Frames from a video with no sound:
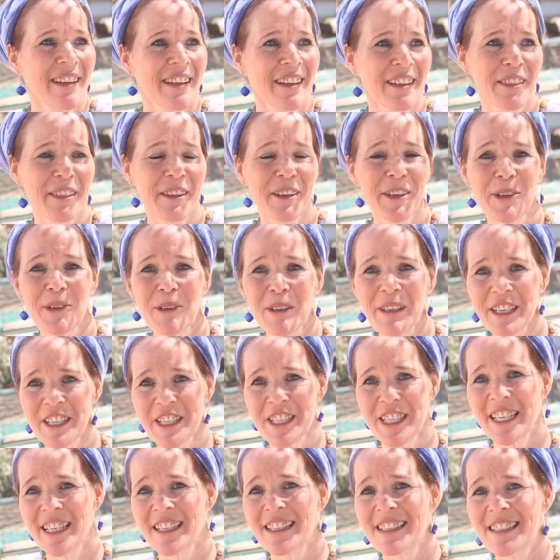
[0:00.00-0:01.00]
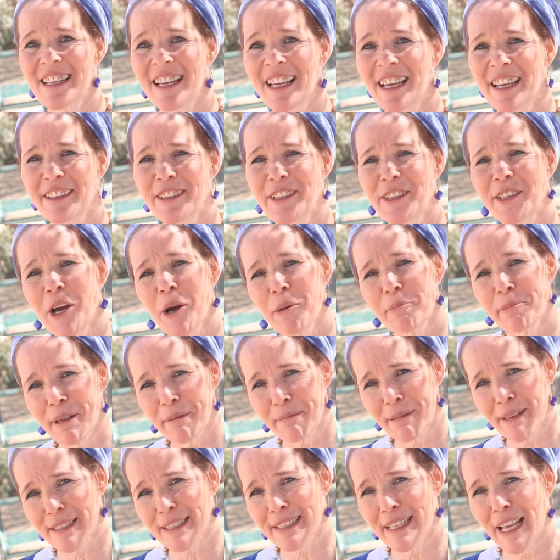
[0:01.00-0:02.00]
In the eulogy, he said,
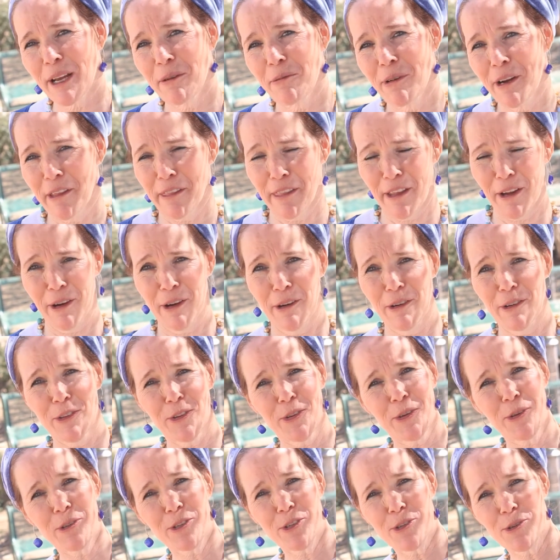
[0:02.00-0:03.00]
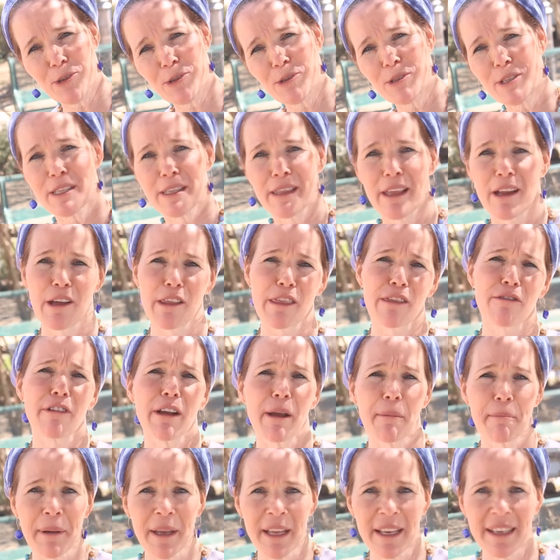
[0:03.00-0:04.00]
people say where there are two Jews, there are
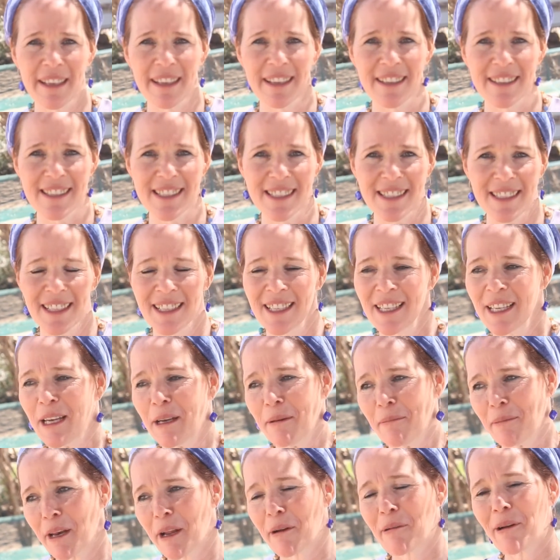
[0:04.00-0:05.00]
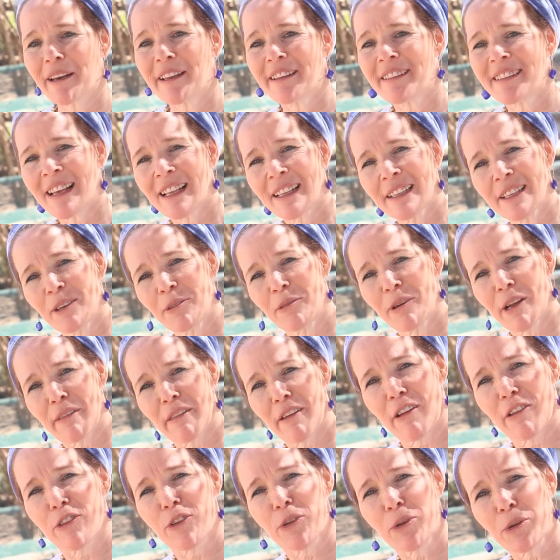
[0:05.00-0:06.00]
three opinions. But I want to tell you, where
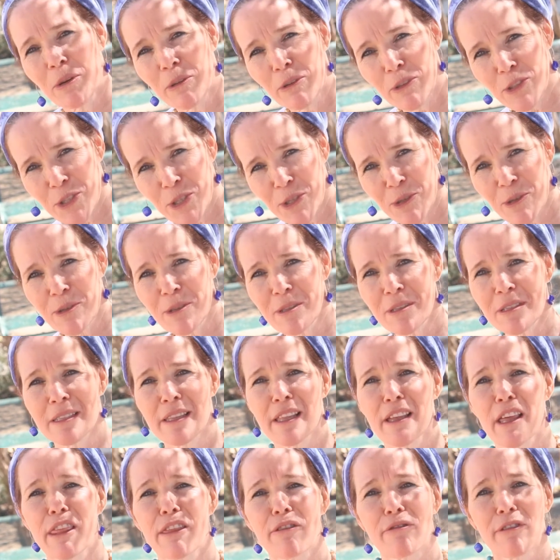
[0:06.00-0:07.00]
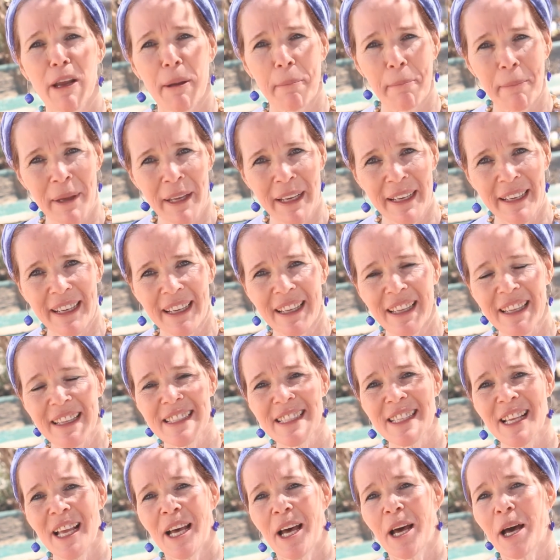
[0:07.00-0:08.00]
are two Jews, there are three
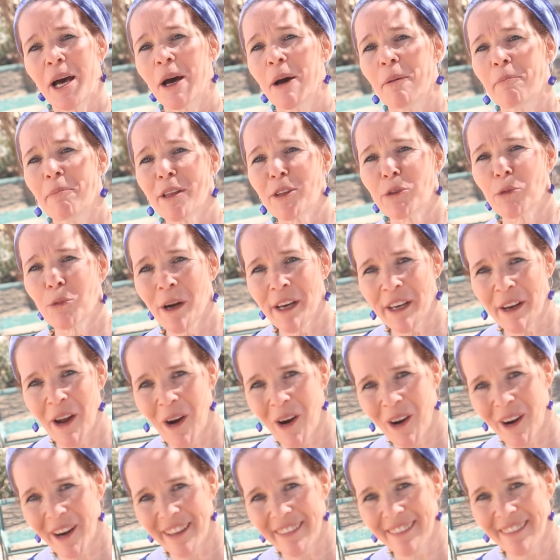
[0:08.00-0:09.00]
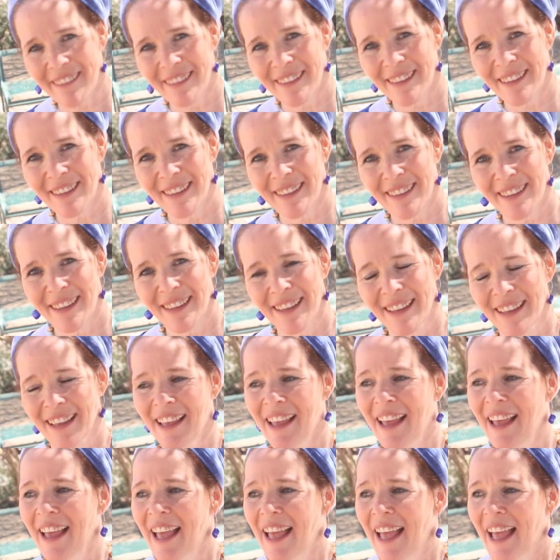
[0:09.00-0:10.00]
opinions, but one heart.
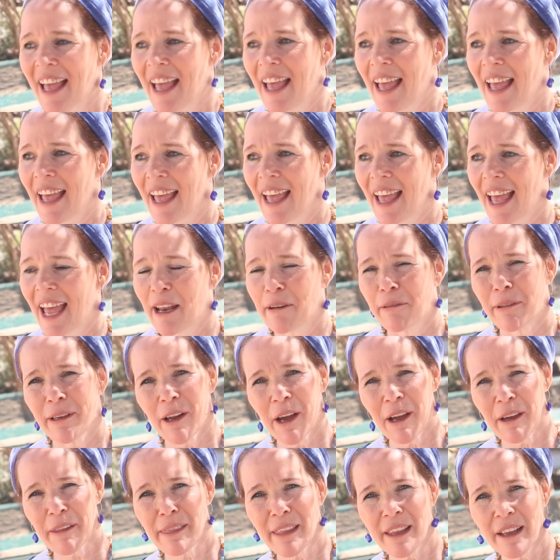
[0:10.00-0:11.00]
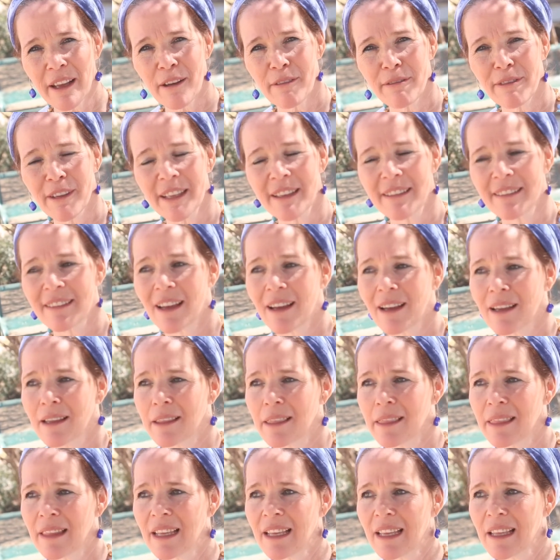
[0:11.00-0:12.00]
And when I think of it, I
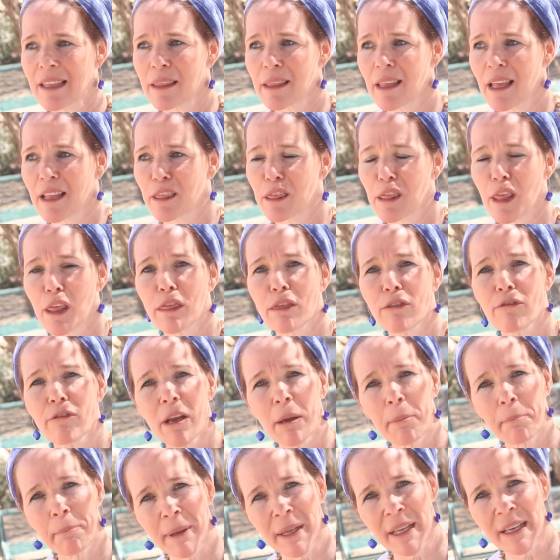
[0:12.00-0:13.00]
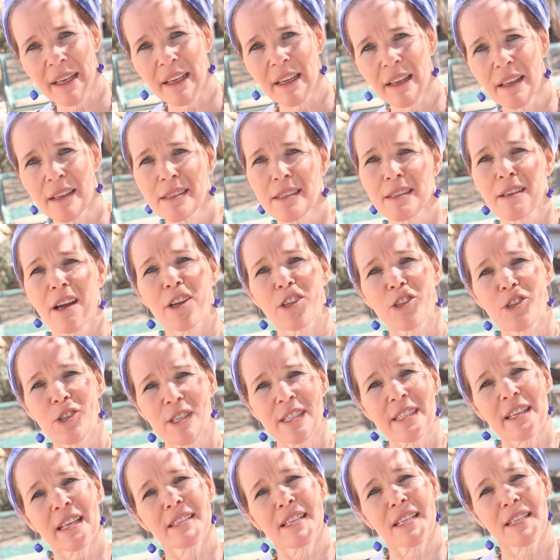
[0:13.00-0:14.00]
think that the three opinions are
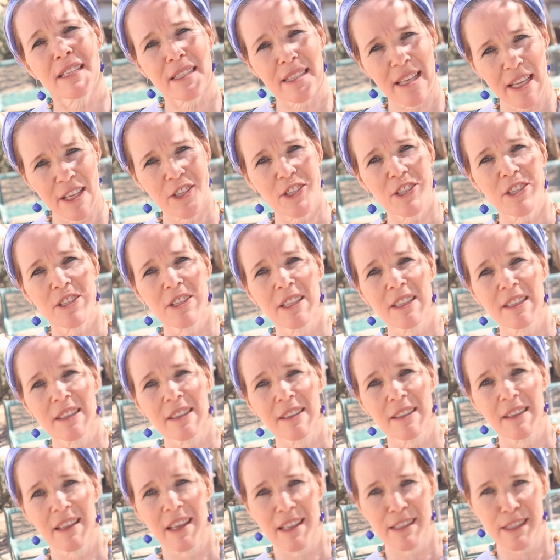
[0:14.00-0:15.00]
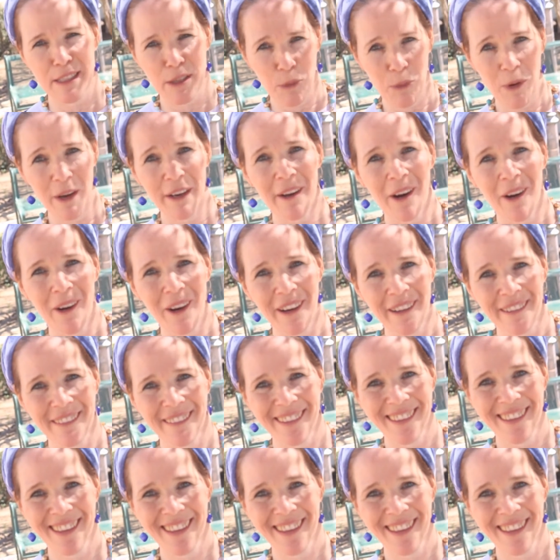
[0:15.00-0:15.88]
just as essential as the one heart.